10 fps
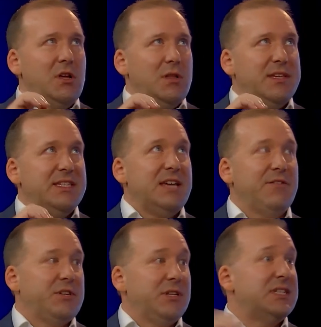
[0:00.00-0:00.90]
there's
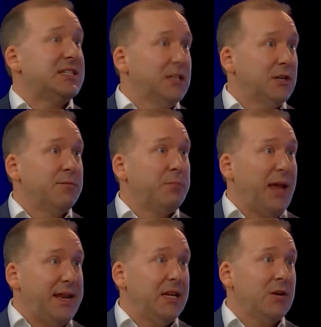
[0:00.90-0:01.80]
definitely still a
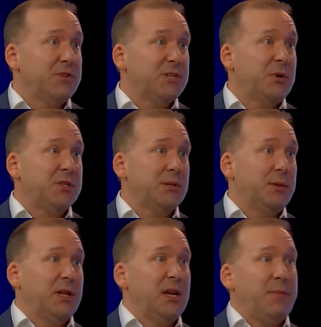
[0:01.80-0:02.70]
blending of
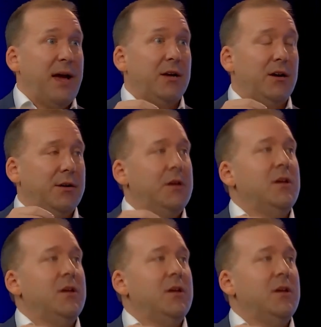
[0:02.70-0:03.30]
responsibility back on